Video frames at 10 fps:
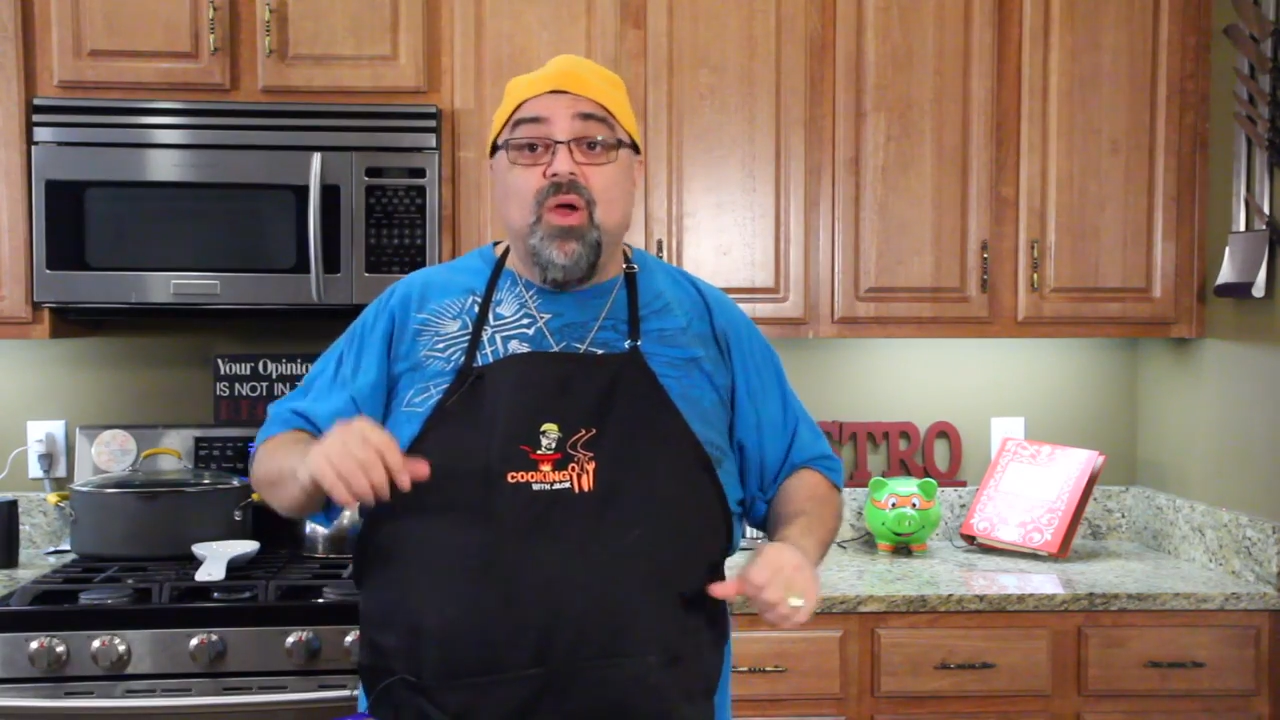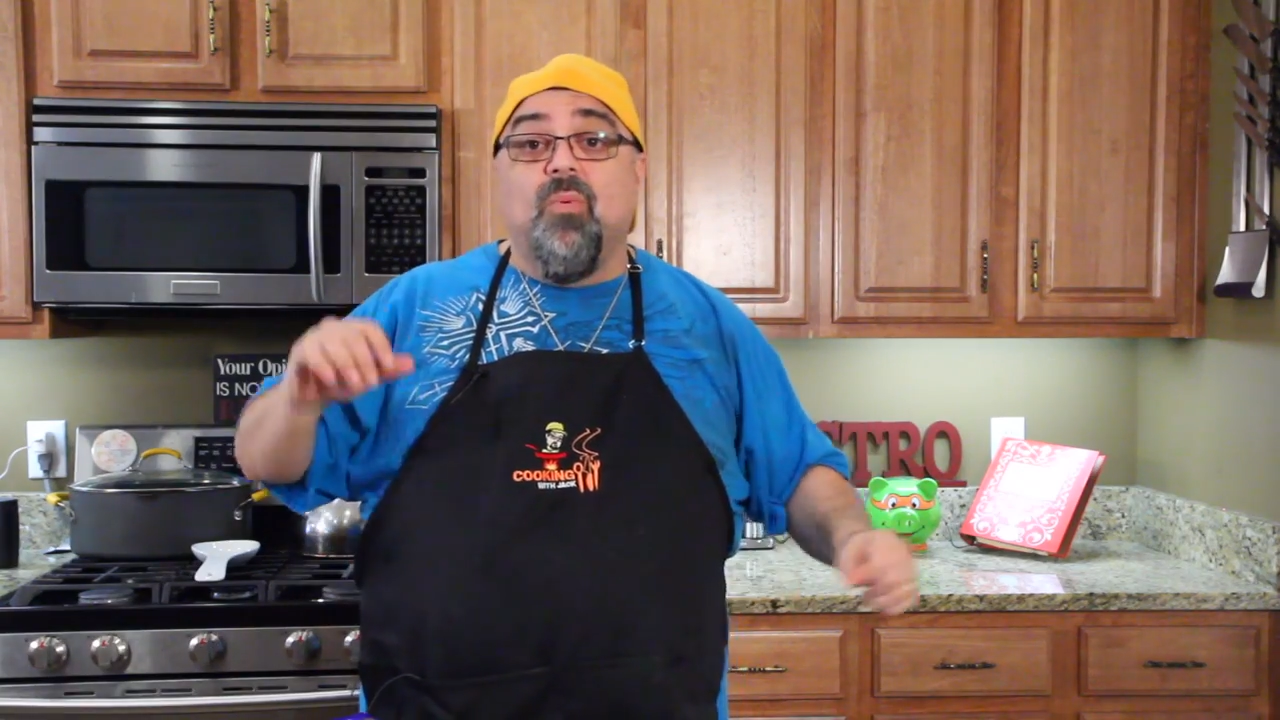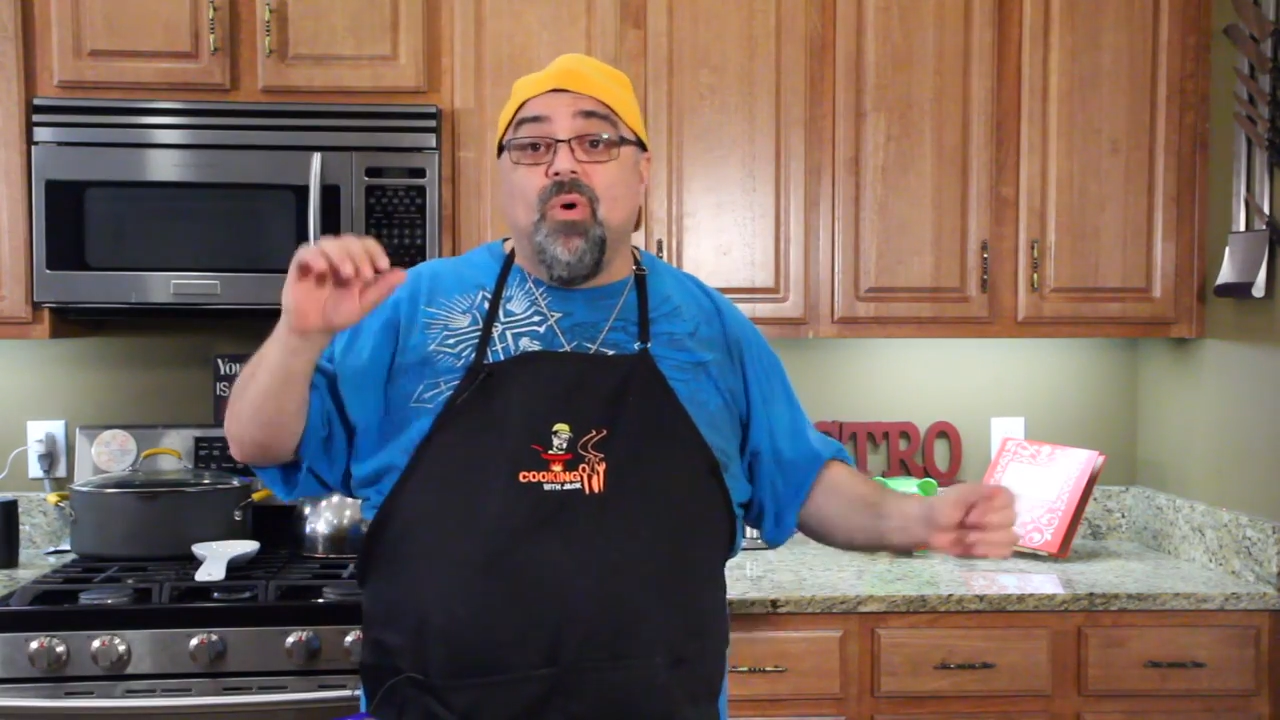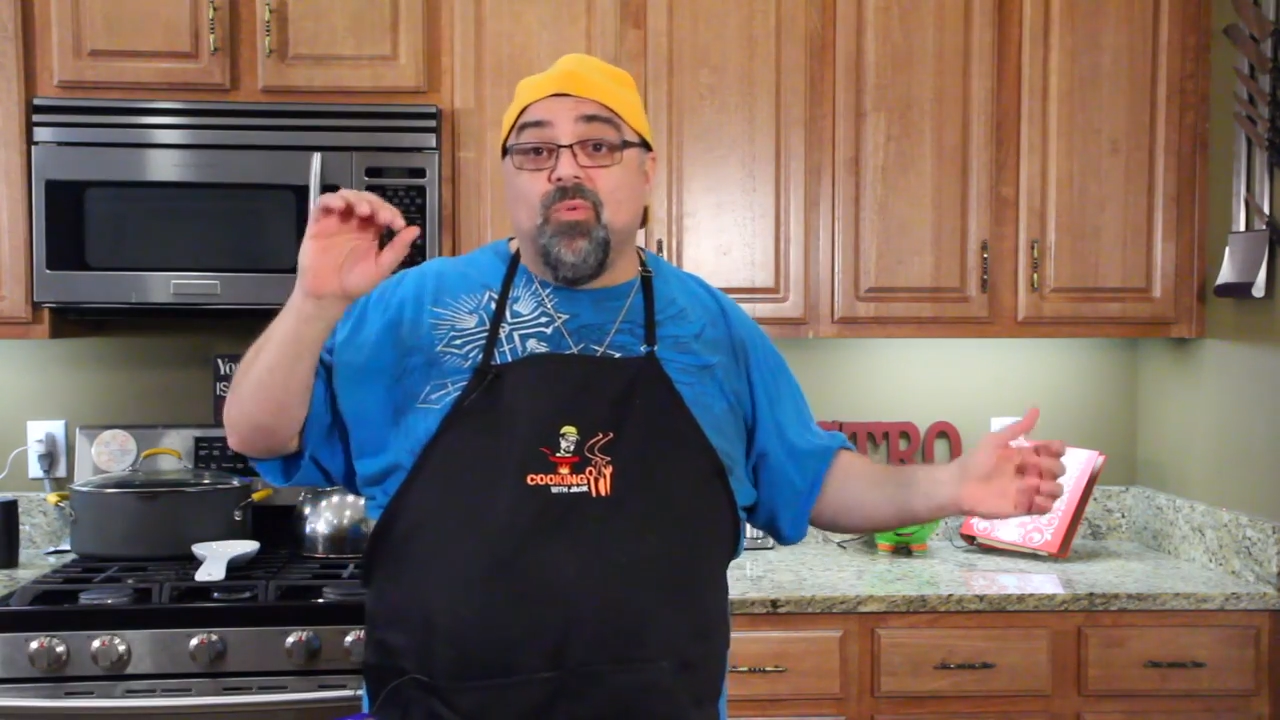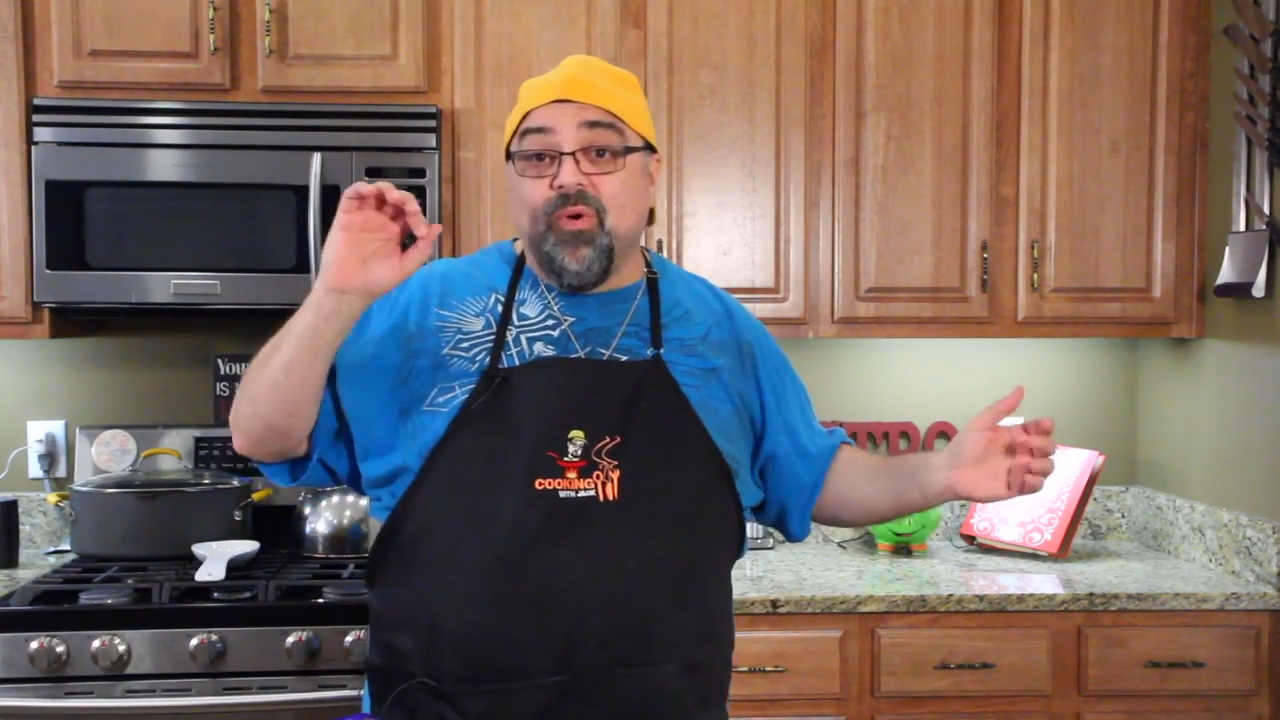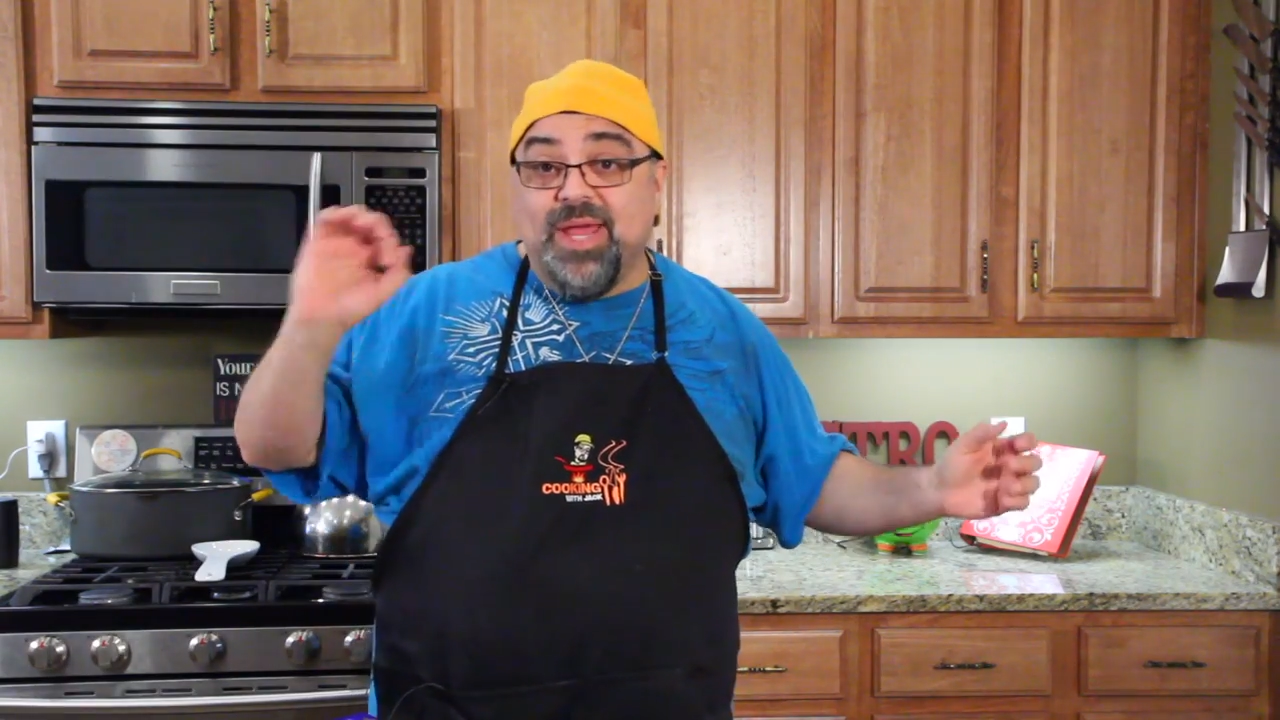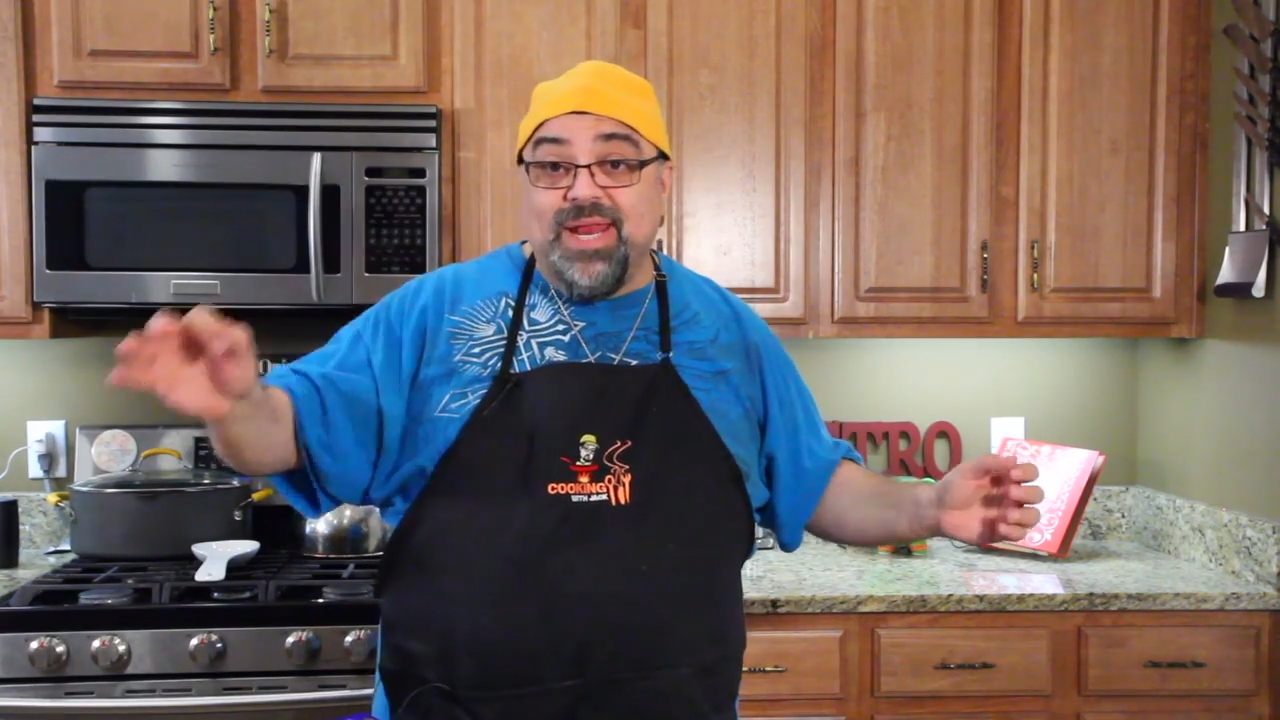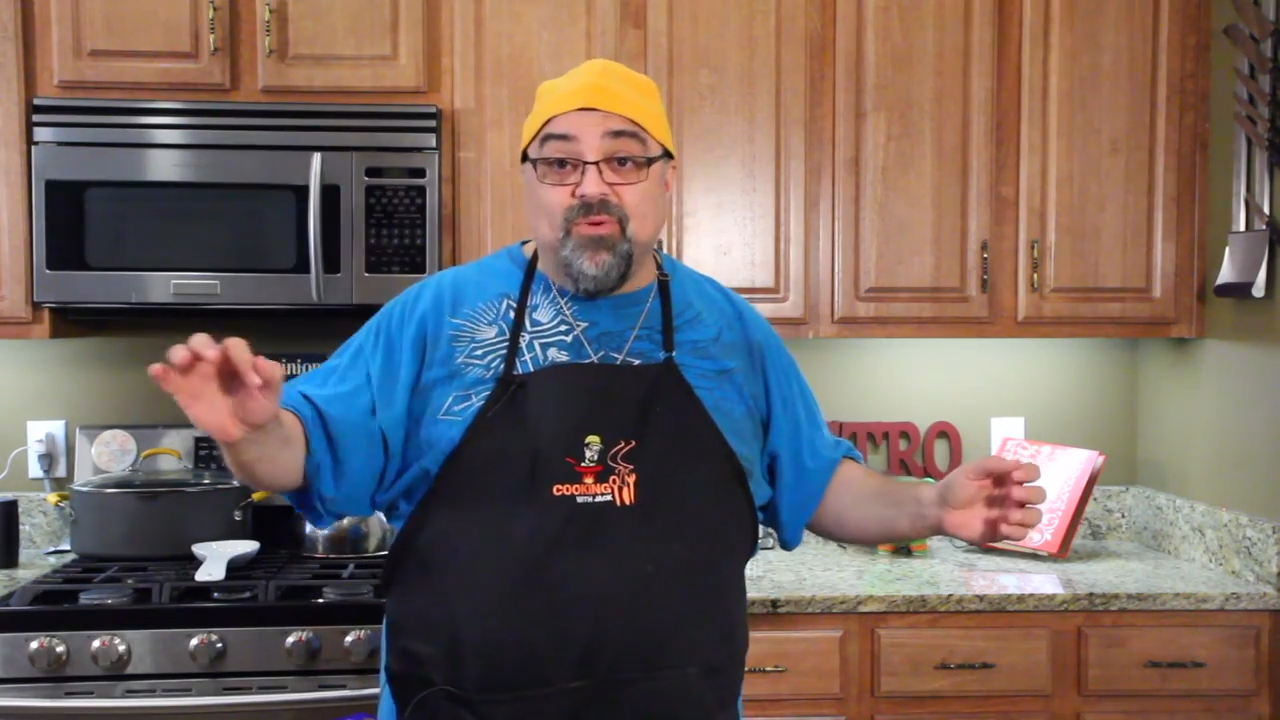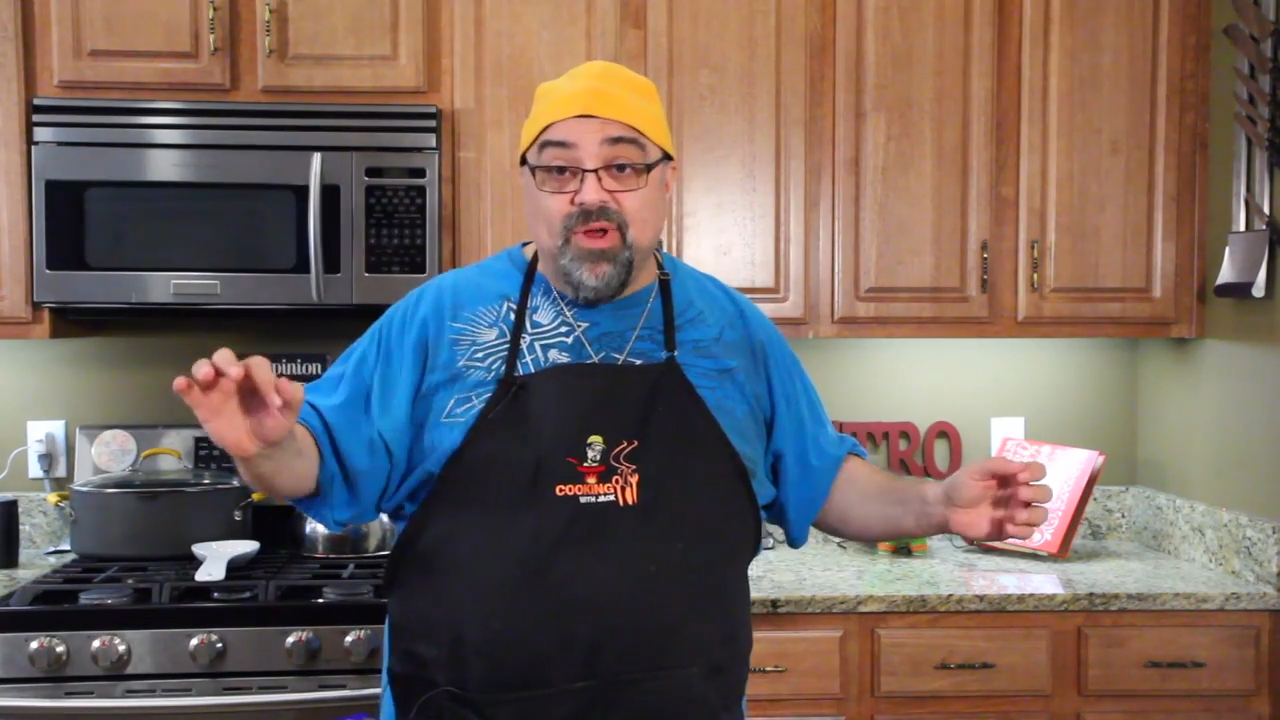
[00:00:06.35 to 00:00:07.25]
one we're getting